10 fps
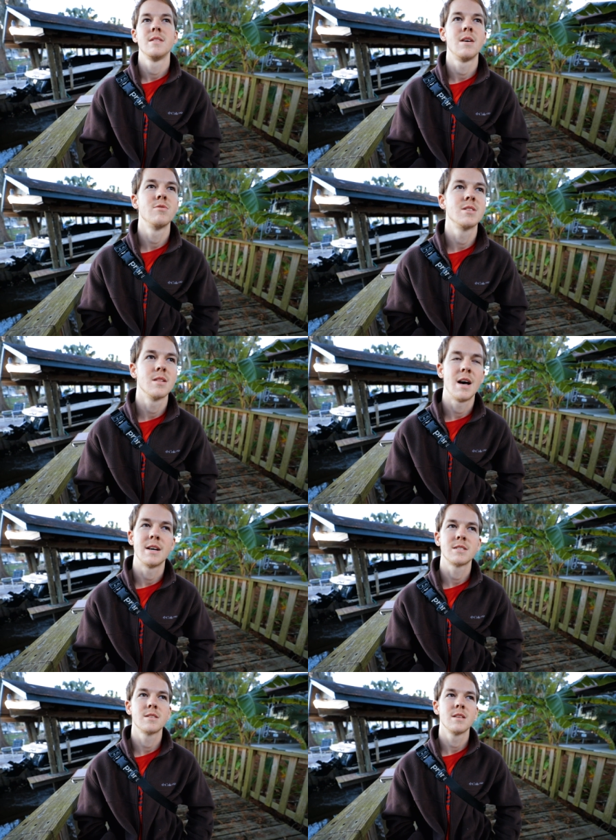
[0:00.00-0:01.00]
That was the
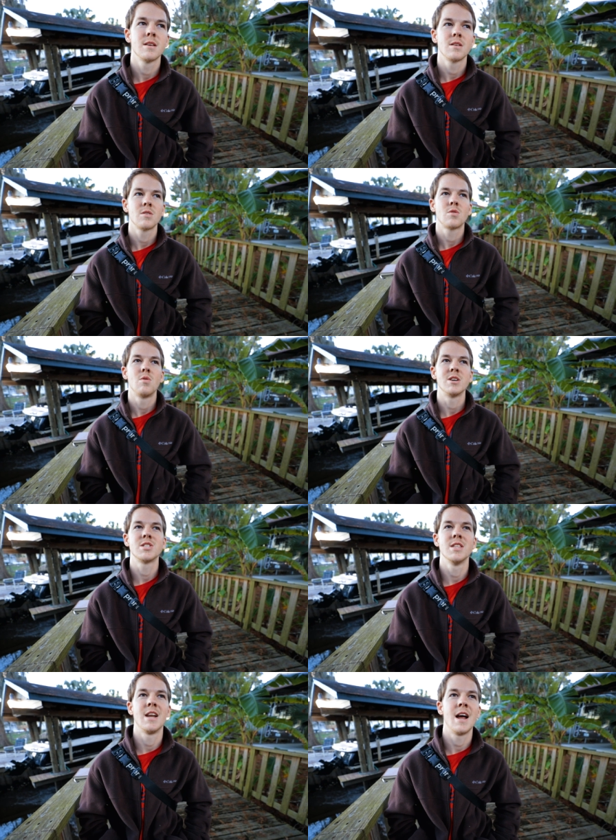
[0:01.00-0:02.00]
last
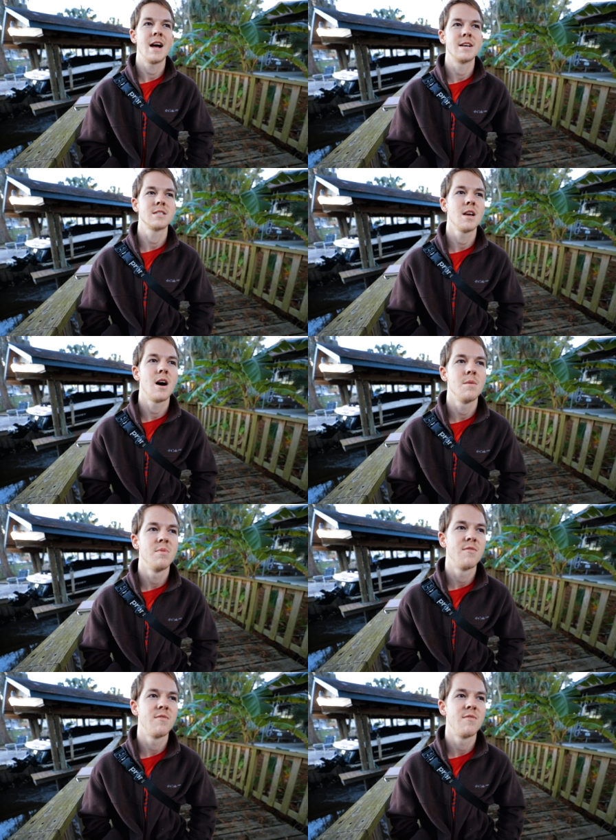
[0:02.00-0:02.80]
question that I asked God